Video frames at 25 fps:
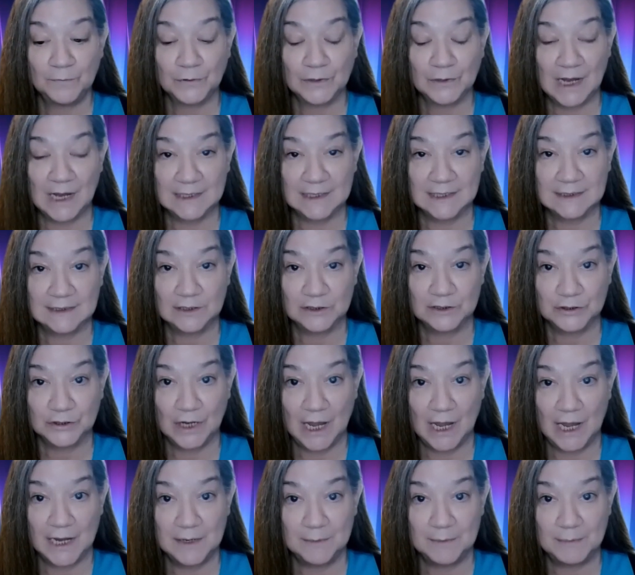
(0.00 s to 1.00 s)
for us to
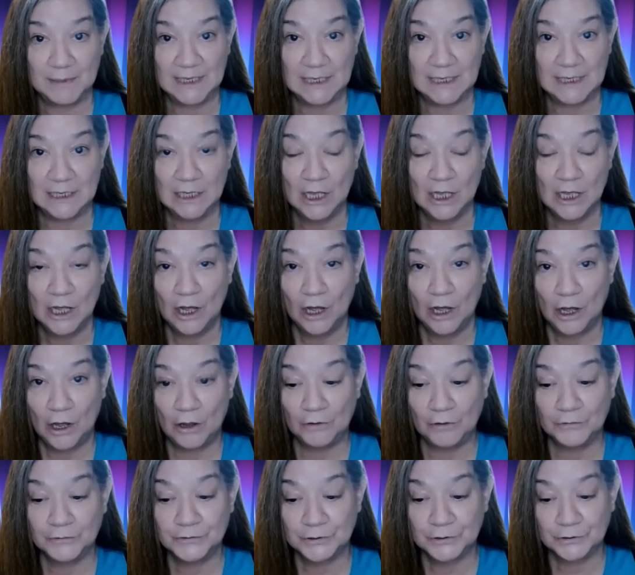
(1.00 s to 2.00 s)
try to be
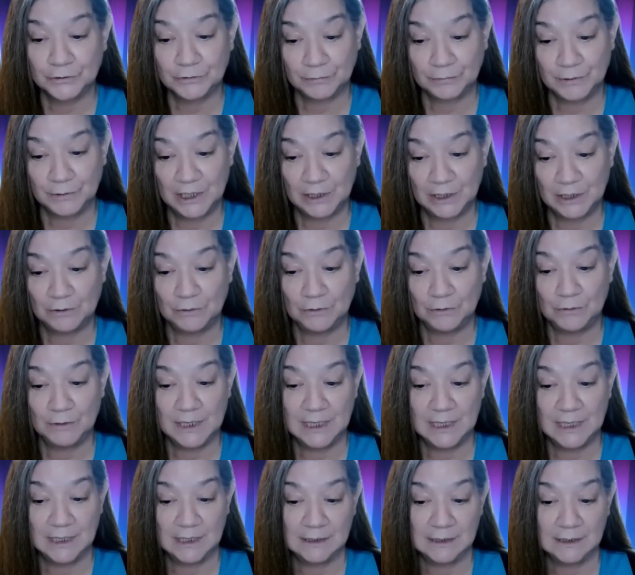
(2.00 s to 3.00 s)
ultra
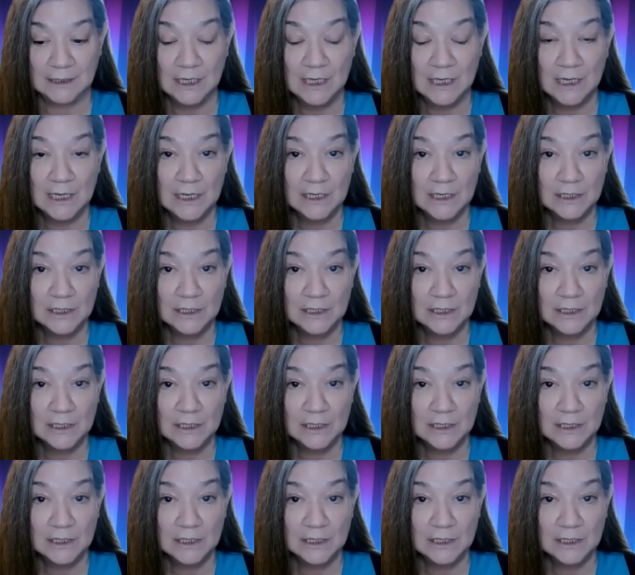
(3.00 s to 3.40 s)
critical in,